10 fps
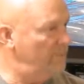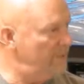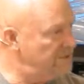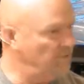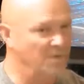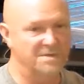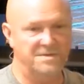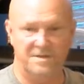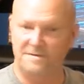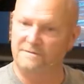
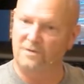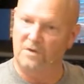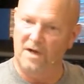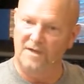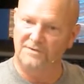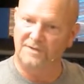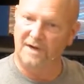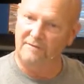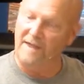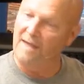resources for us and
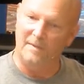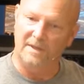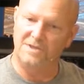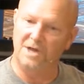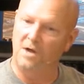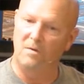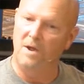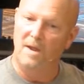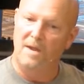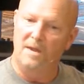our families. So
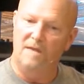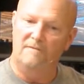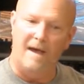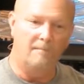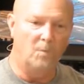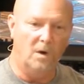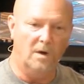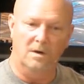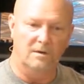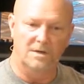if I'm
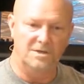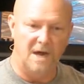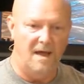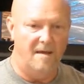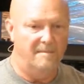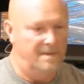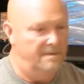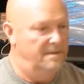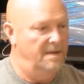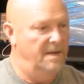working on a job
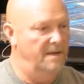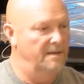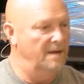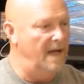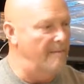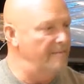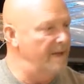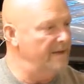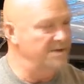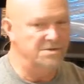and, and uh, I'm
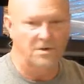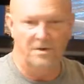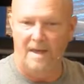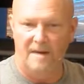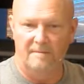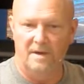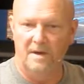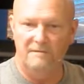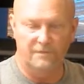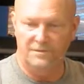making a certain amount of
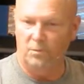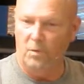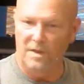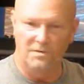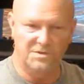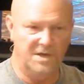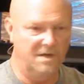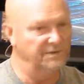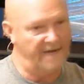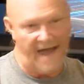money for one of those
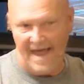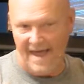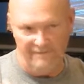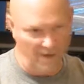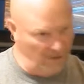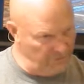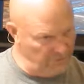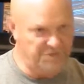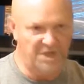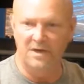skills and I have
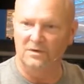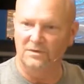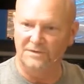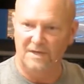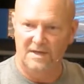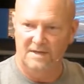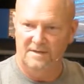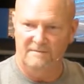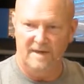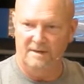other skills,
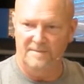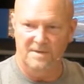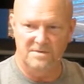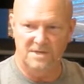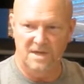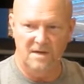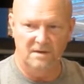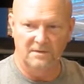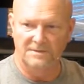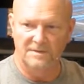develop those
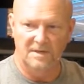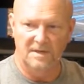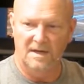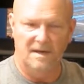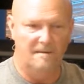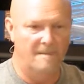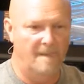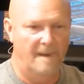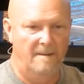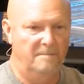skills. Uh,
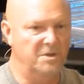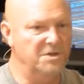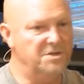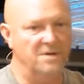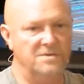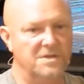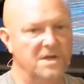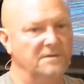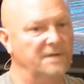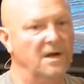push those
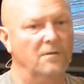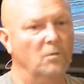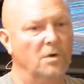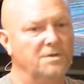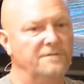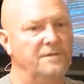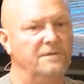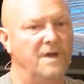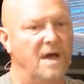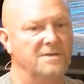skills. In other words, if you
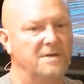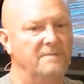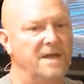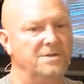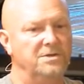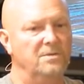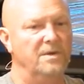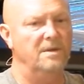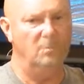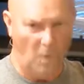God's blessed you
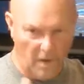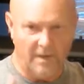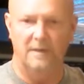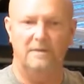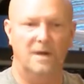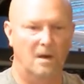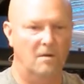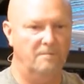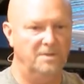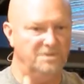with it, work it. You
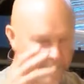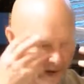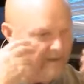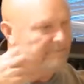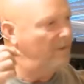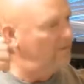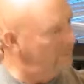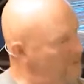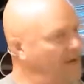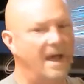know, put your makeup on,
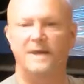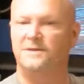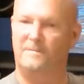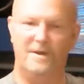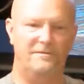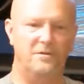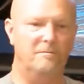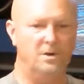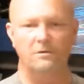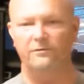look nice. I mean, if you're a
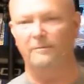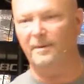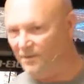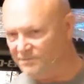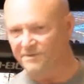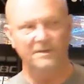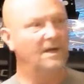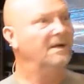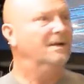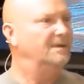beautiful person,
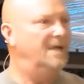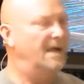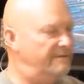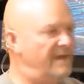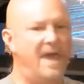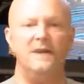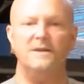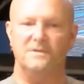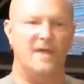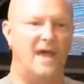take
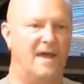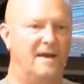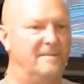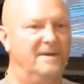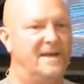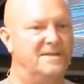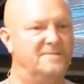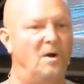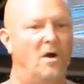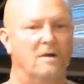advantage of that. I mean, that's
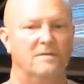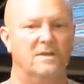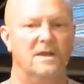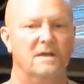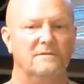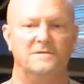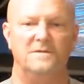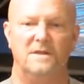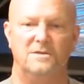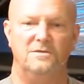part of the gifts
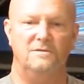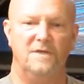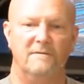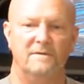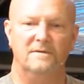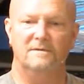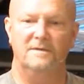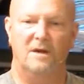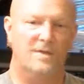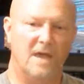that you've given.
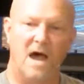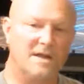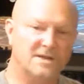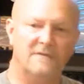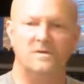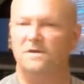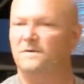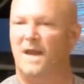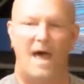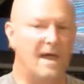You know, that God's given you
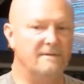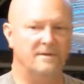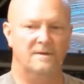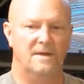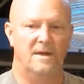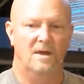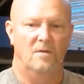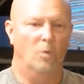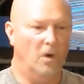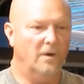in life, and
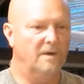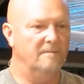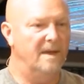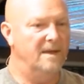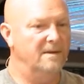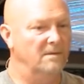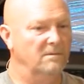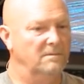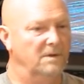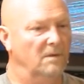work it, man.
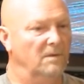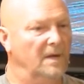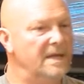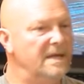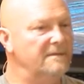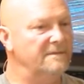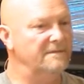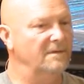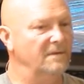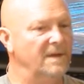Don't don't leave
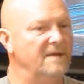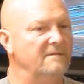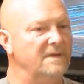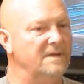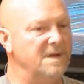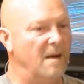don't leave these